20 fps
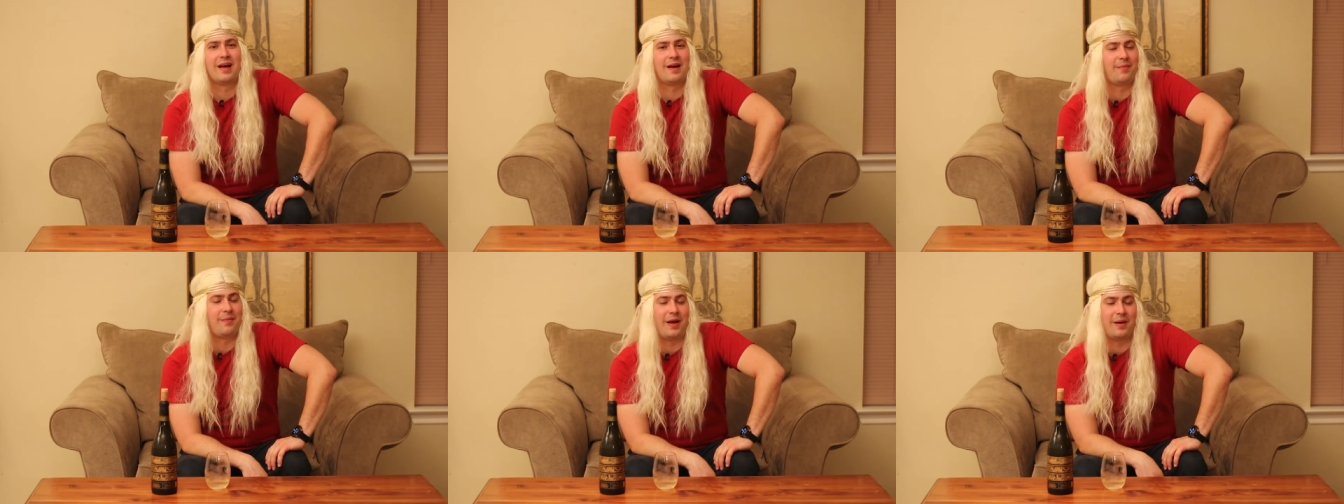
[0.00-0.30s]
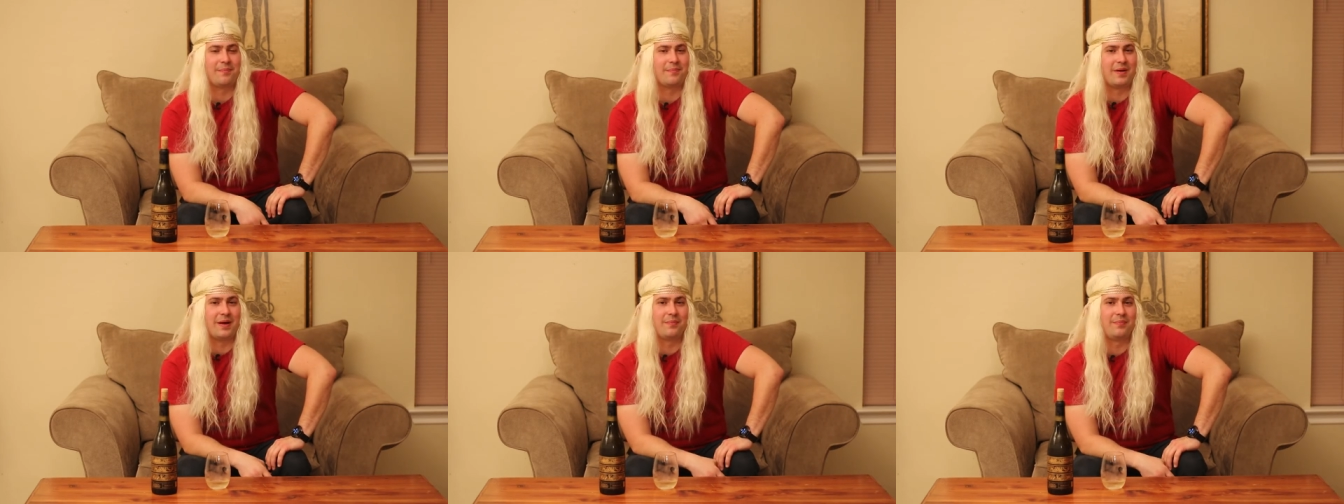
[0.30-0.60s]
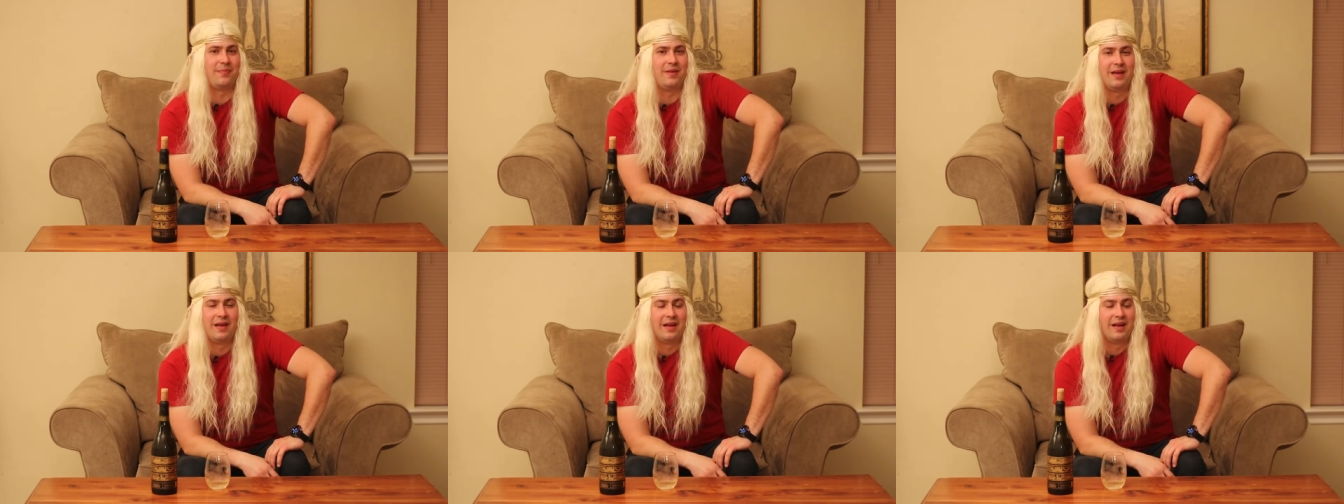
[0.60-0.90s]
I'm, I'm,
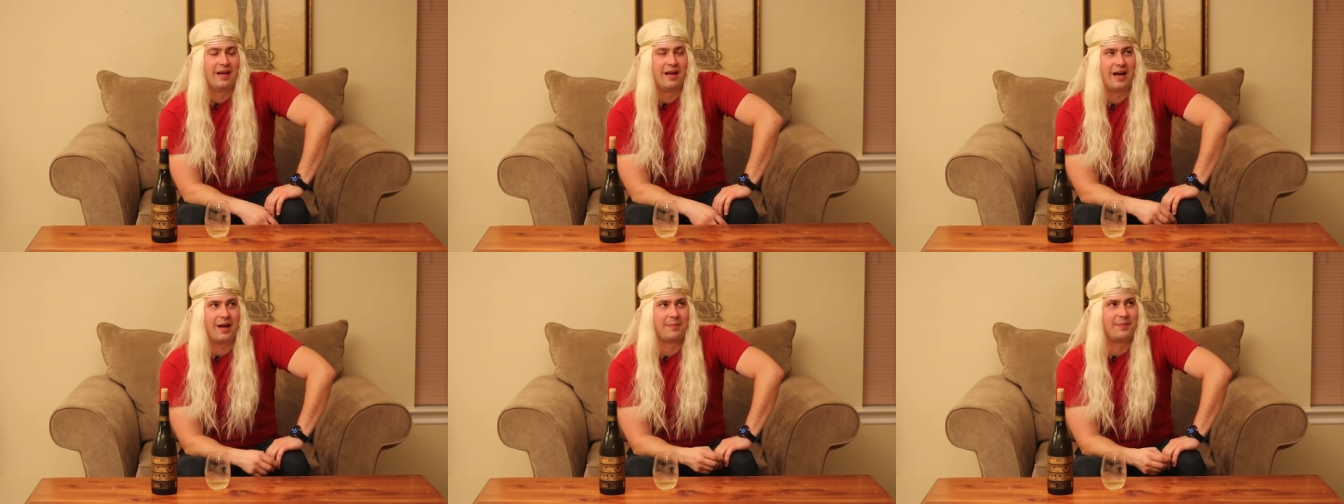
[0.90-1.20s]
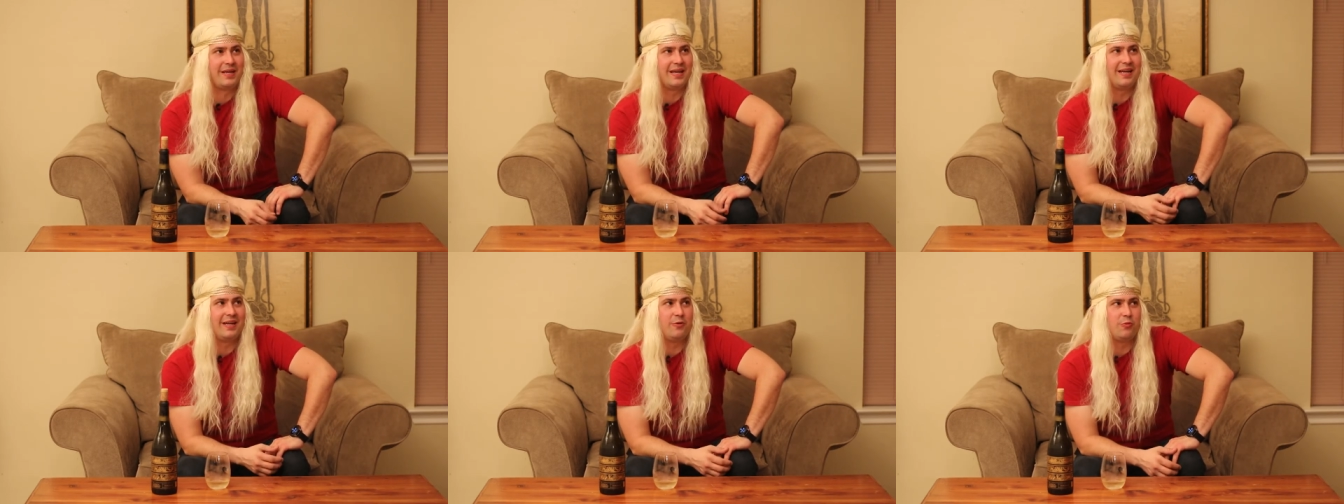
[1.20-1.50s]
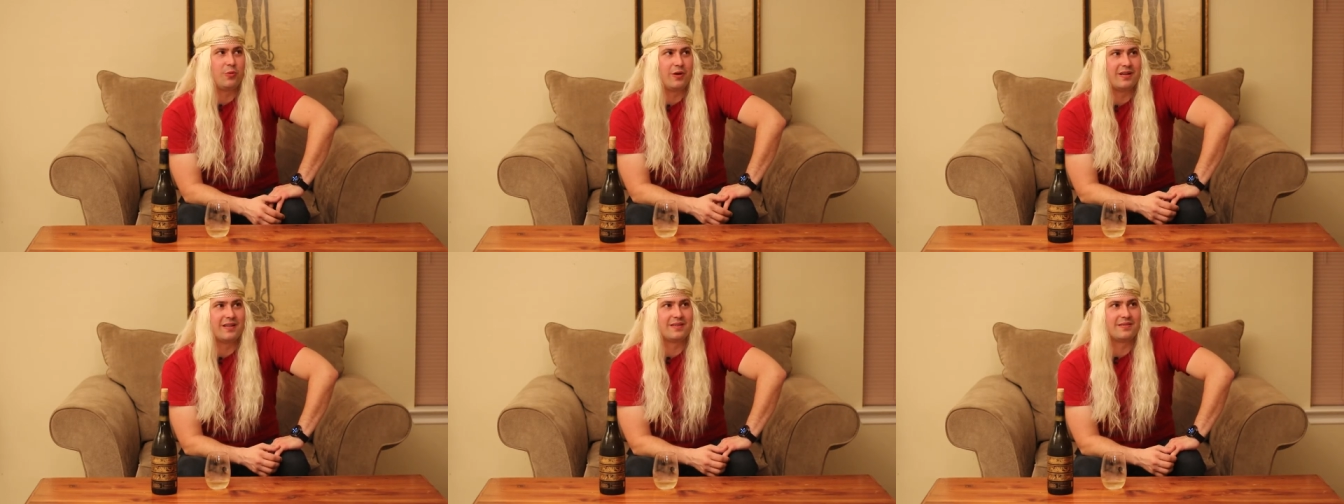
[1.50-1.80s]
I'm, I'm
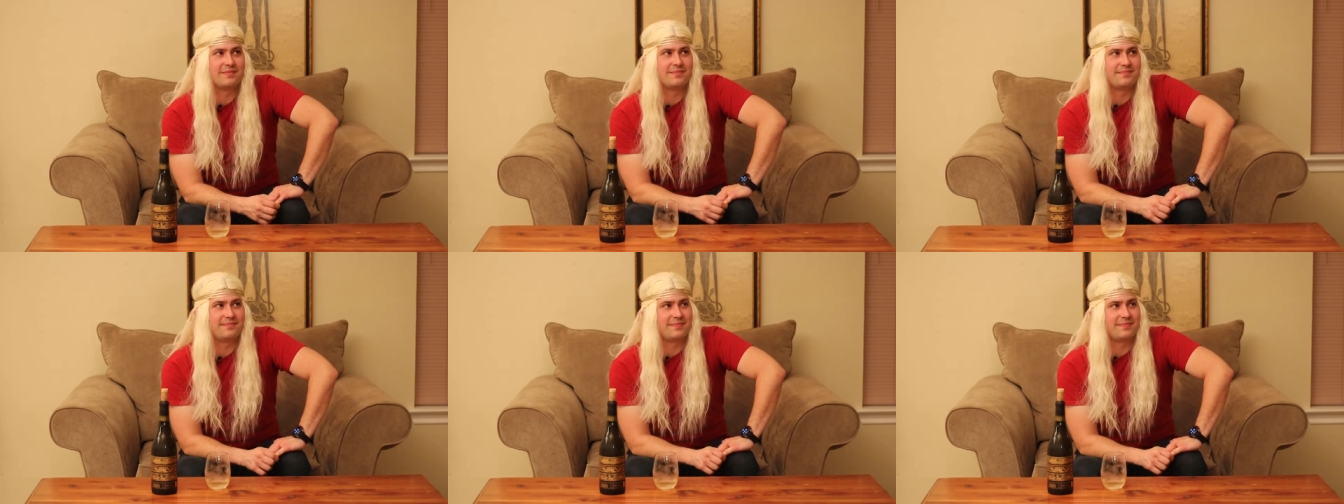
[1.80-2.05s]
getting what,